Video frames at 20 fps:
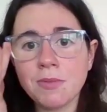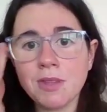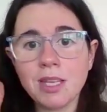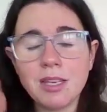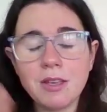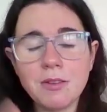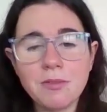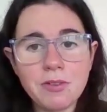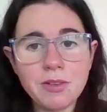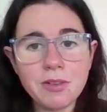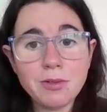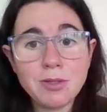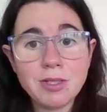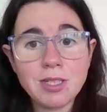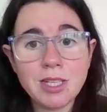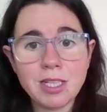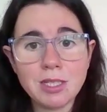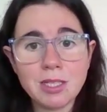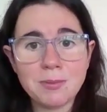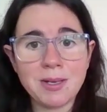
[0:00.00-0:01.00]
and it feels
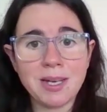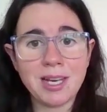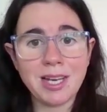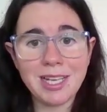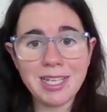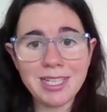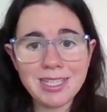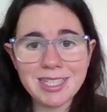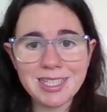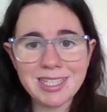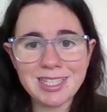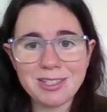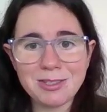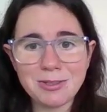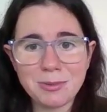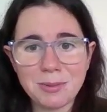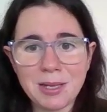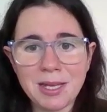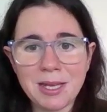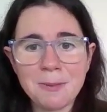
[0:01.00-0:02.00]
nice when I listen
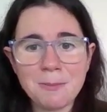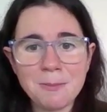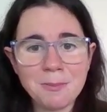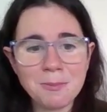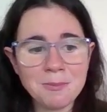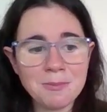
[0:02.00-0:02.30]
to it.